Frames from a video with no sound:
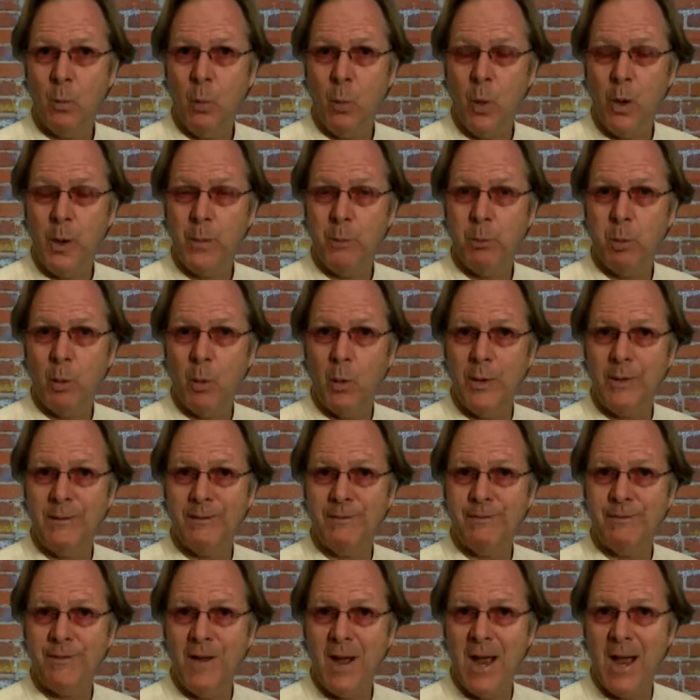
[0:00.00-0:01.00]

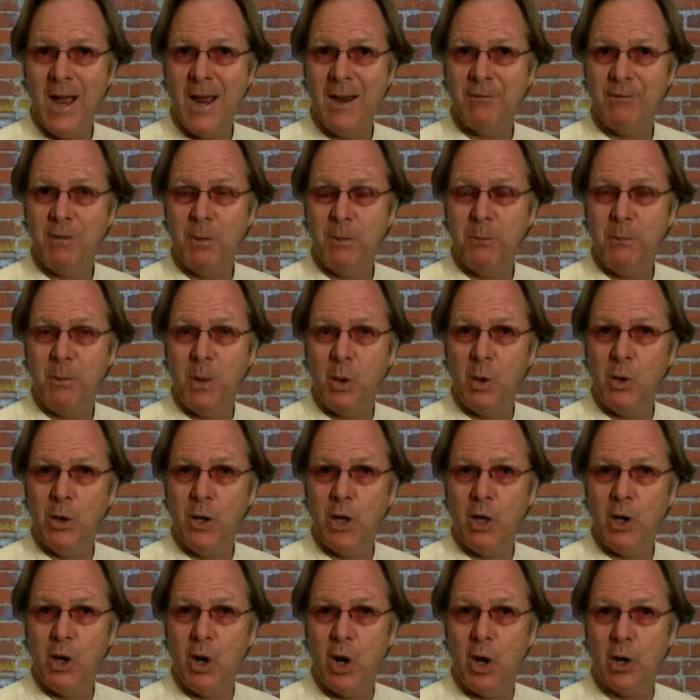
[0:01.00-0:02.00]
$1.5
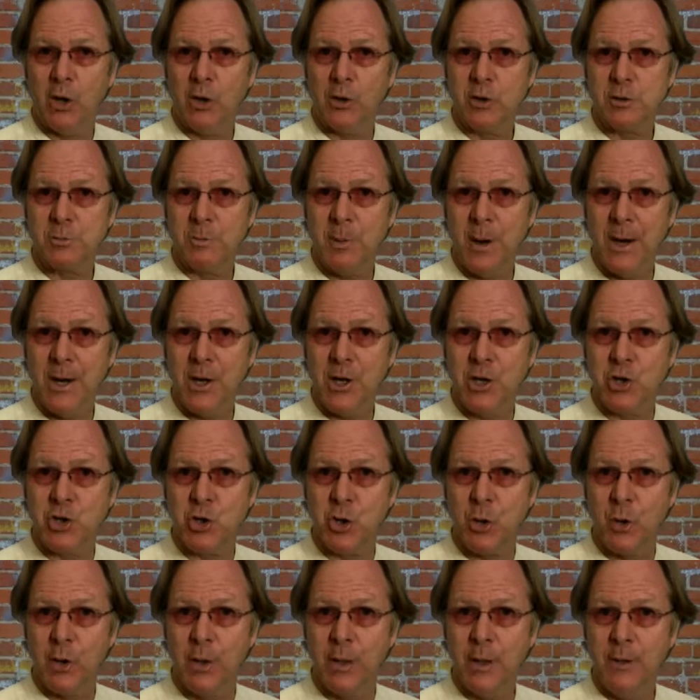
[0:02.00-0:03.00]
million by a
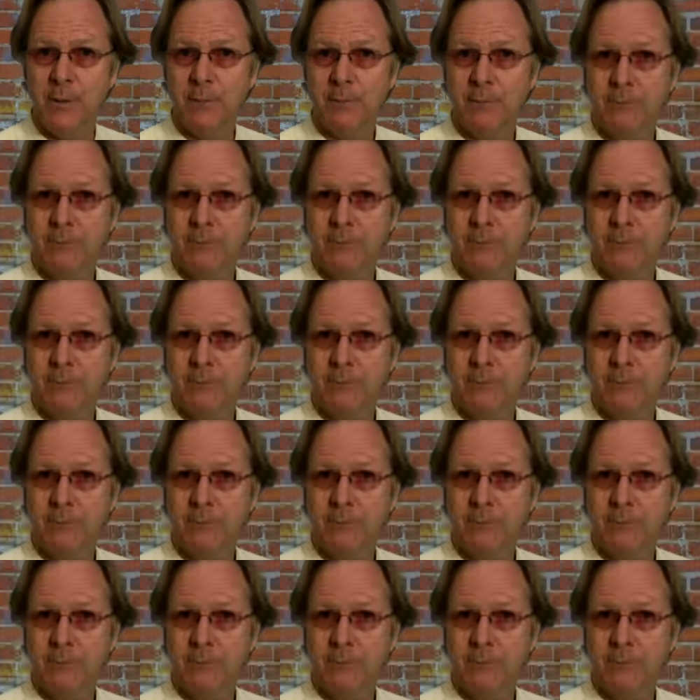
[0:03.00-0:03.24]
jury